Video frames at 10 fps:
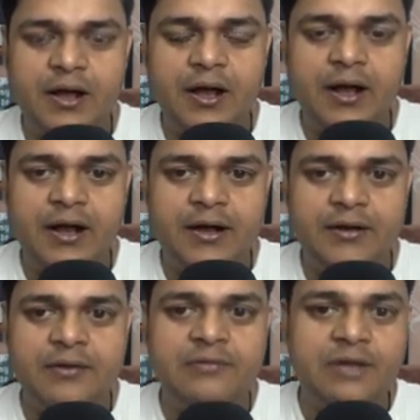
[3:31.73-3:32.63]

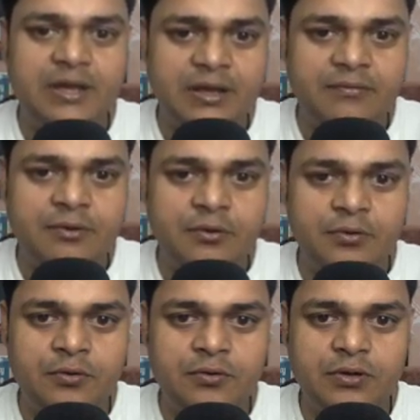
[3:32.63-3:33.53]
and it will give
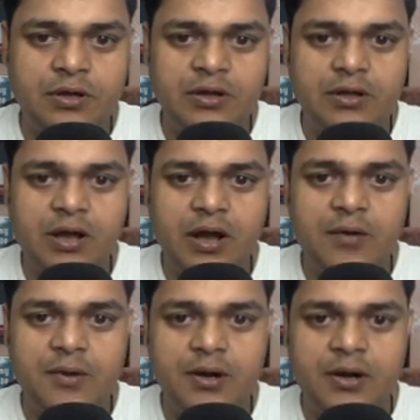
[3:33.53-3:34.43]
you
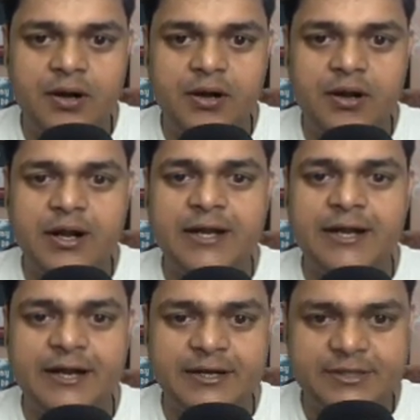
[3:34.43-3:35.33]
our
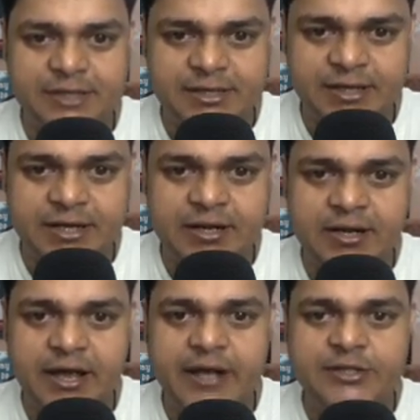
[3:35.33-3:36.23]
container's detail.
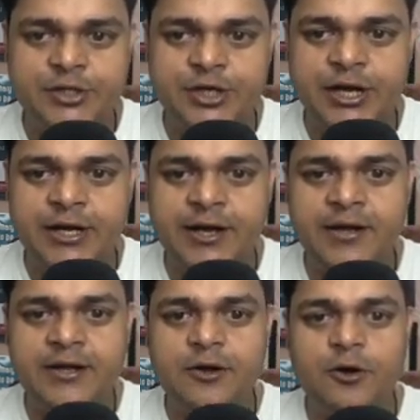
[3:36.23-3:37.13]
Azure Data,
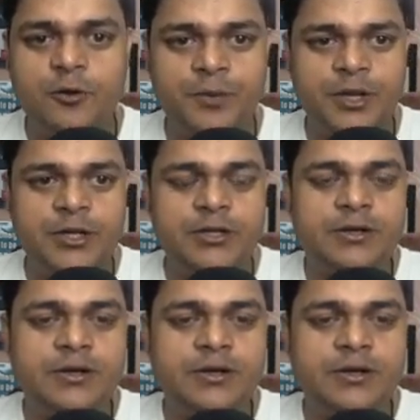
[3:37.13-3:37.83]
open it.